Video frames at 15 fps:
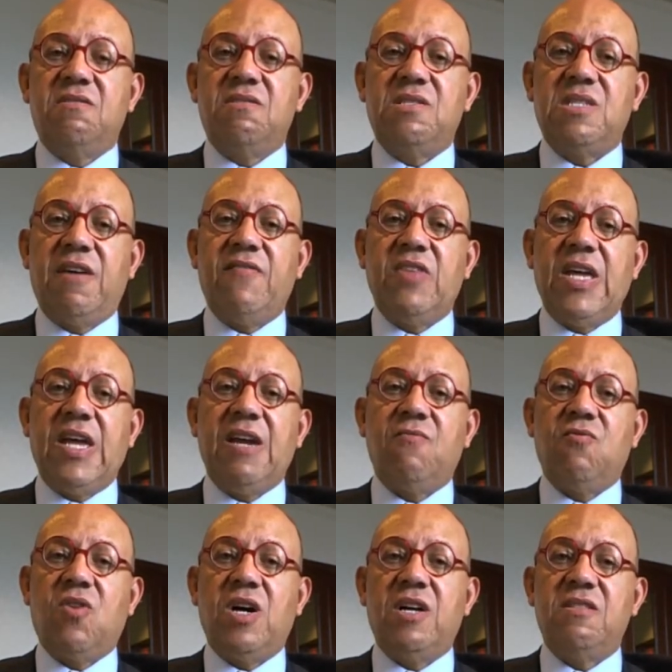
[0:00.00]

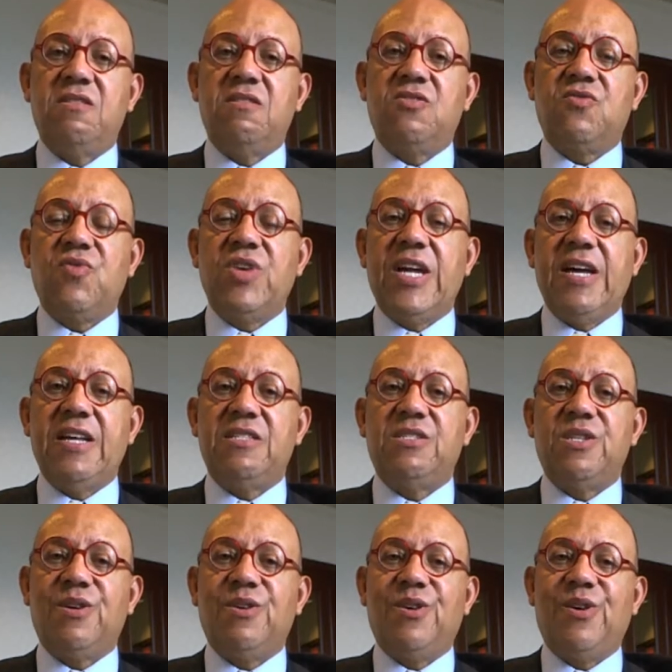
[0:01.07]

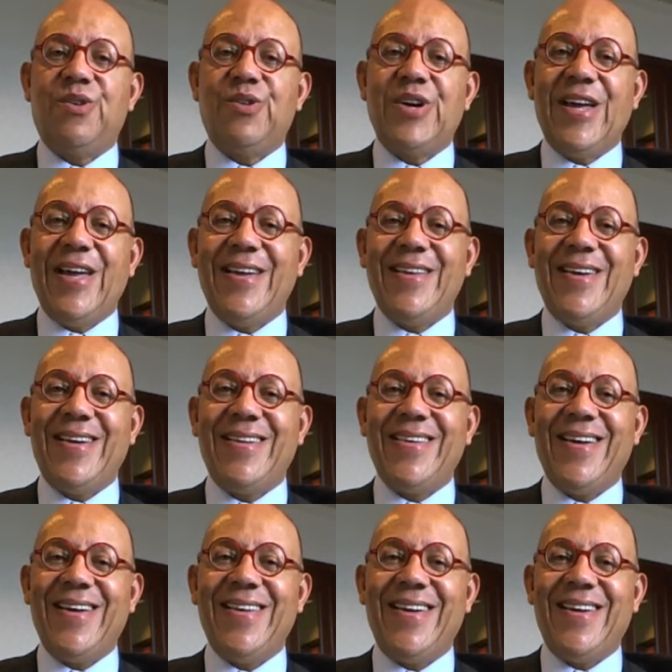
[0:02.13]

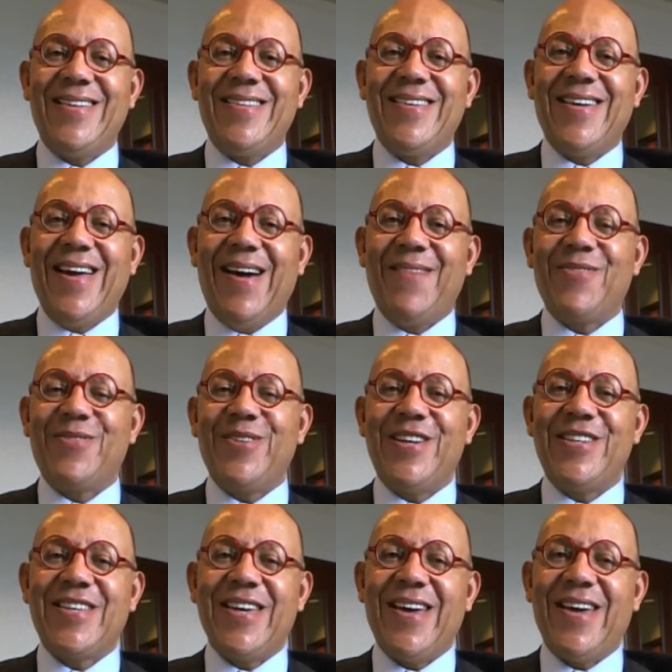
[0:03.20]
781-380-8888. Have a
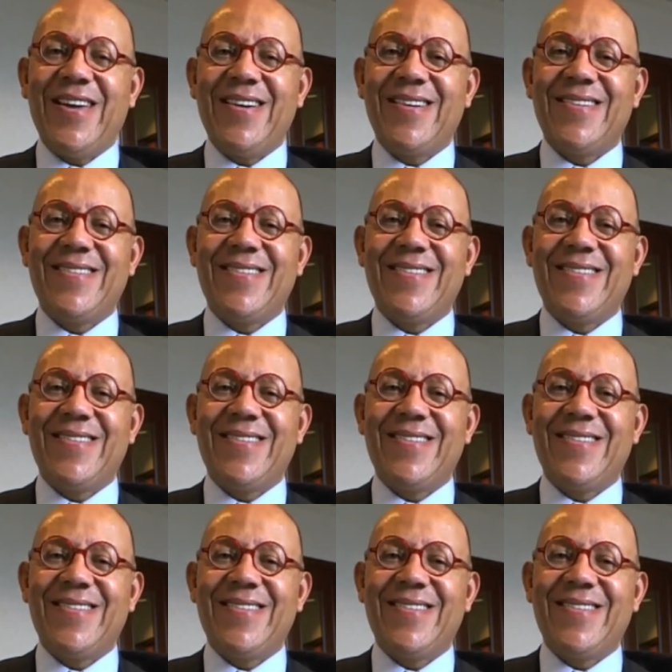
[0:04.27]
great day.